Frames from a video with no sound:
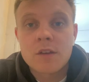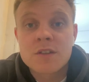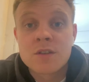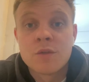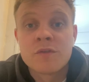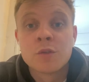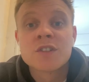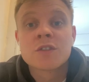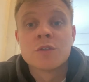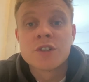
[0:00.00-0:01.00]
So full
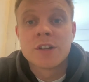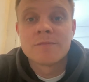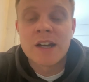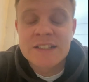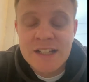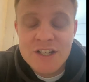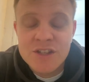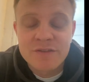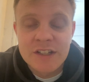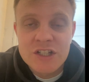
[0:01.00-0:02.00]
disclosure, I didn't
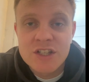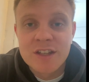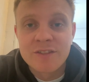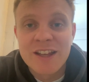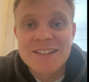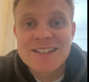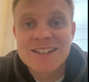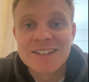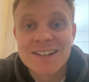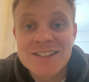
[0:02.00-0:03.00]
actually finish the
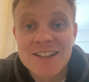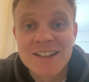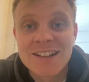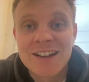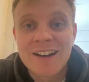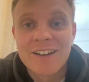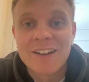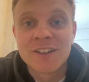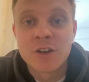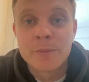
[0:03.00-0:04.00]
events yesterday.
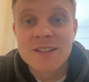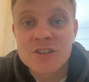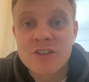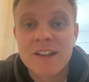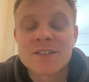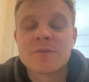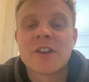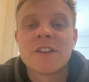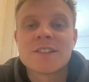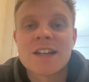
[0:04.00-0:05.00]
I got a bit distracted with
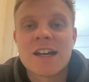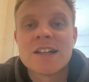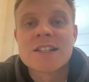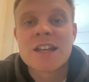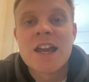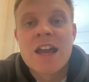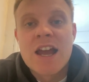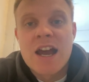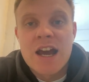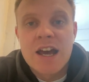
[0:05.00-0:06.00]
another task
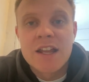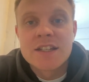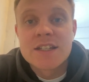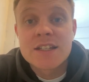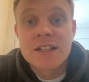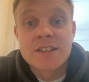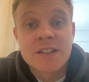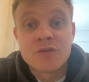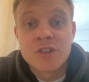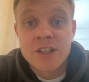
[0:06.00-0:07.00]
and
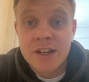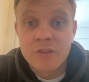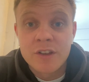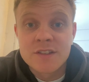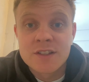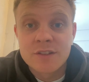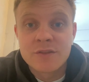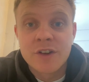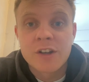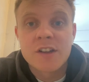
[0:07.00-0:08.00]
didn't really get around to
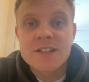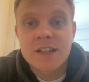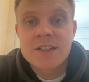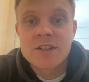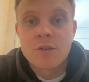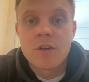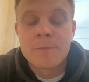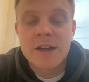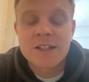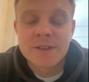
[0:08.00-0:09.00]
finalising it. So I'm
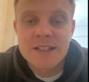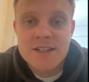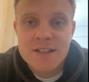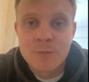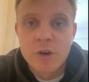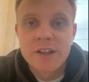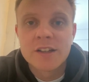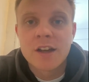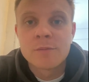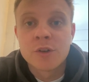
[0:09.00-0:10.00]
back at my desk this
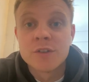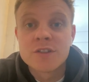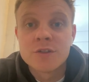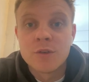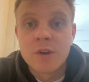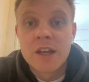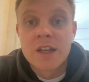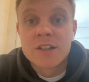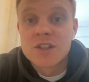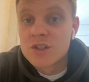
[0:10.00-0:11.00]
morning. I'm going to
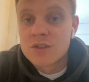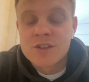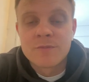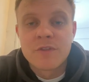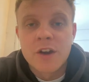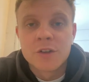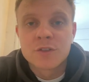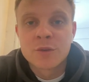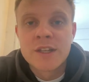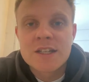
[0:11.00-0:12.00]
just do some final
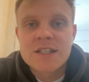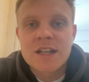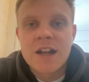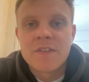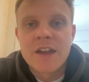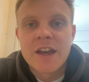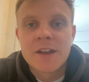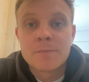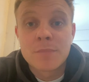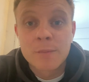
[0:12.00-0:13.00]
tweaks and
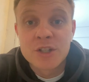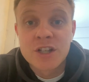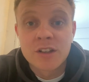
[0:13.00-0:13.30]
then publish it